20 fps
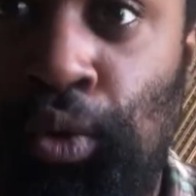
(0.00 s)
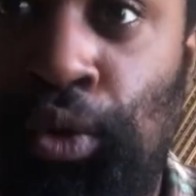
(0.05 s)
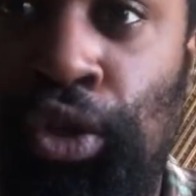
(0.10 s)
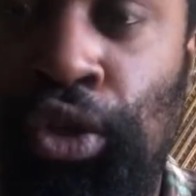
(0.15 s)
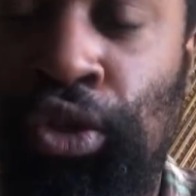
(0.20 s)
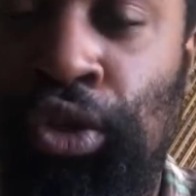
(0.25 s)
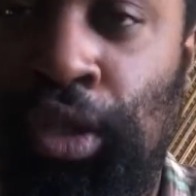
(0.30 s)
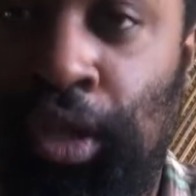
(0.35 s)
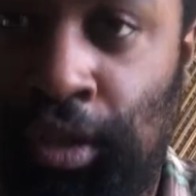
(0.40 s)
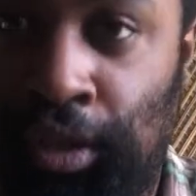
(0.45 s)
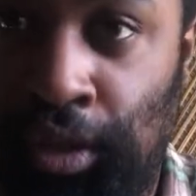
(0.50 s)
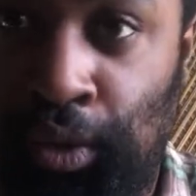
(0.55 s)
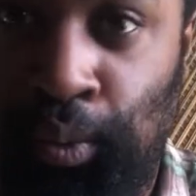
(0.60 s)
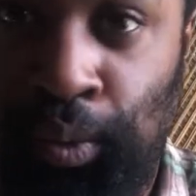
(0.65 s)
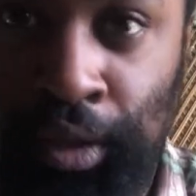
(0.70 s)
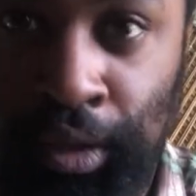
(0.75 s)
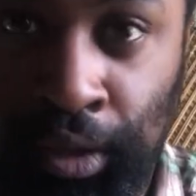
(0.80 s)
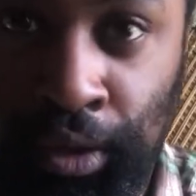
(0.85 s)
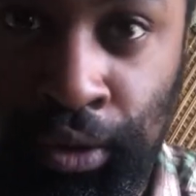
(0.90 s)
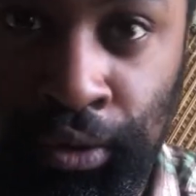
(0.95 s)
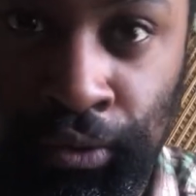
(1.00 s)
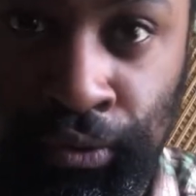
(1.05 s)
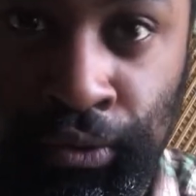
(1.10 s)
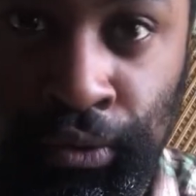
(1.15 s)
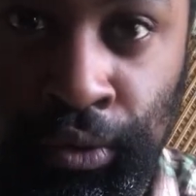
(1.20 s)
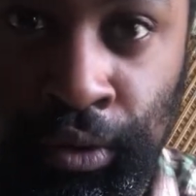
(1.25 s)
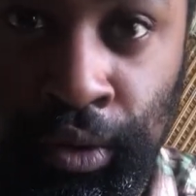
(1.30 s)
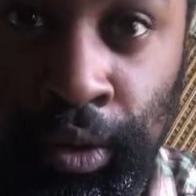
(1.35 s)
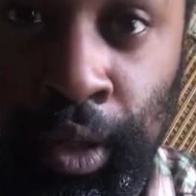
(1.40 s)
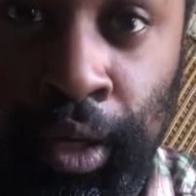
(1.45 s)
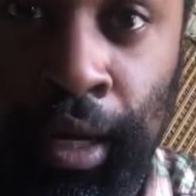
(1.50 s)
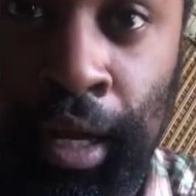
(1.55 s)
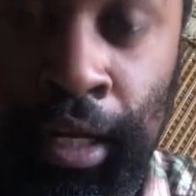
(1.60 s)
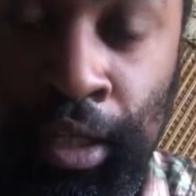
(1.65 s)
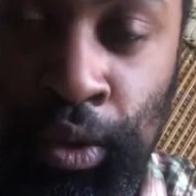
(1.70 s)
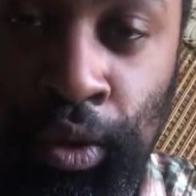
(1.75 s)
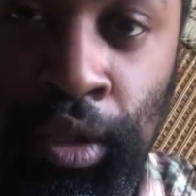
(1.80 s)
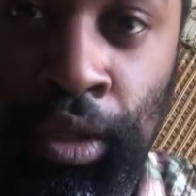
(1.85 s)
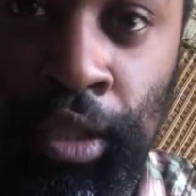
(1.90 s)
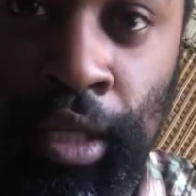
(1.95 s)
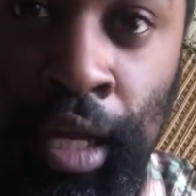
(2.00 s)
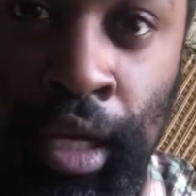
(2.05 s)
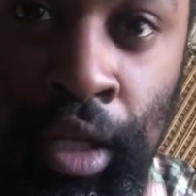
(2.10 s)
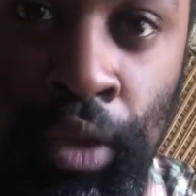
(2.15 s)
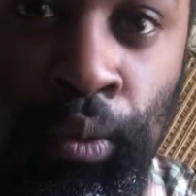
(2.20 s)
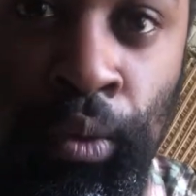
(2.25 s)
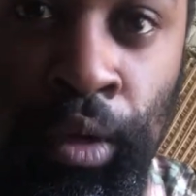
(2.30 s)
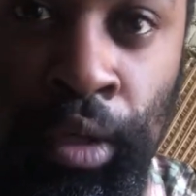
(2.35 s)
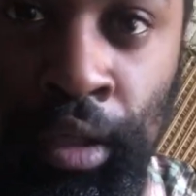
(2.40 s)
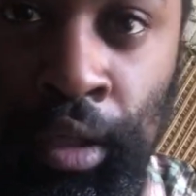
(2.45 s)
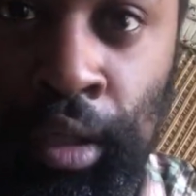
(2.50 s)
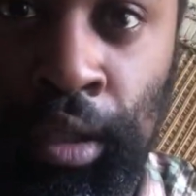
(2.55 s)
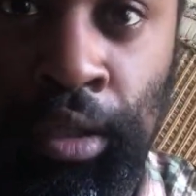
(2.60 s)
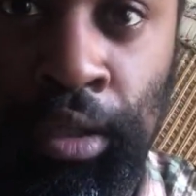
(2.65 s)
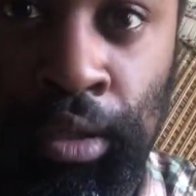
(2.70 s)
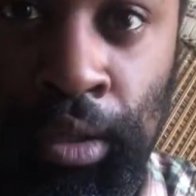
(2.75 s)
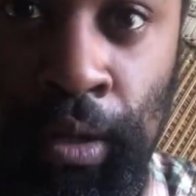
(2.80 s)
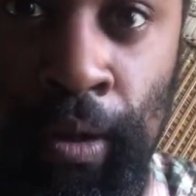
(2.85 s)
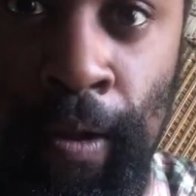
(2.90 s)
there's nothing we can do for you. And that's exactly what it is.